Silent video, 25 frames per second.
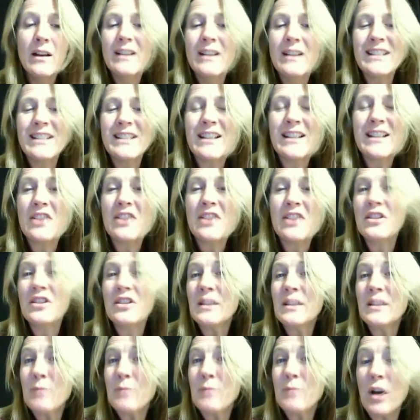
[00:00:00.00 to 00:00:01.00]

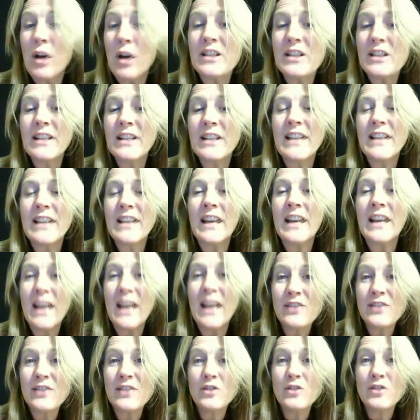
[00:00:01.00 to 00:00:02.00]
discussions, projects, and
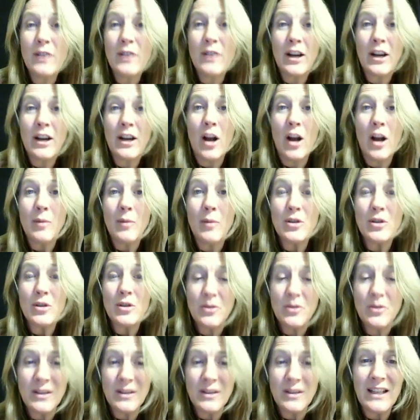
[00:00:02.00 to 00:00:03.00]
extra credit
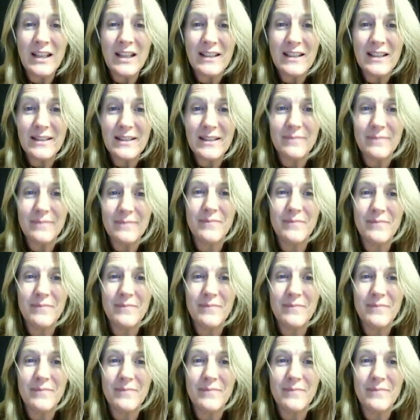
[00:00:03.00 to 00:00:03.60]
opportunities.